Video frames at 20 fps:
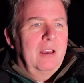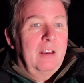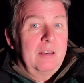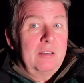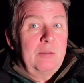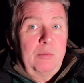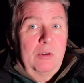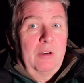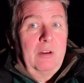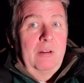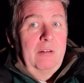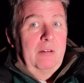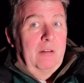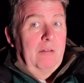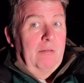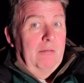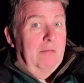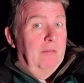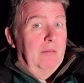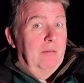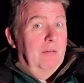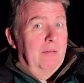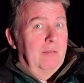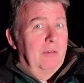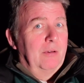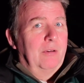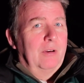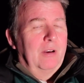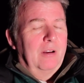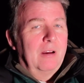I said, well, I'm not
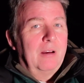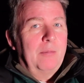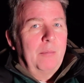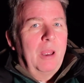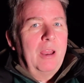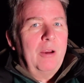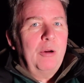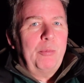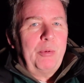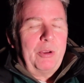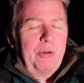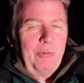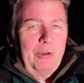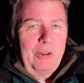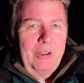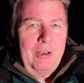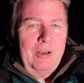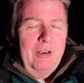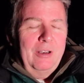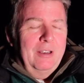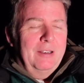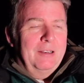doing it, I'm helping with it.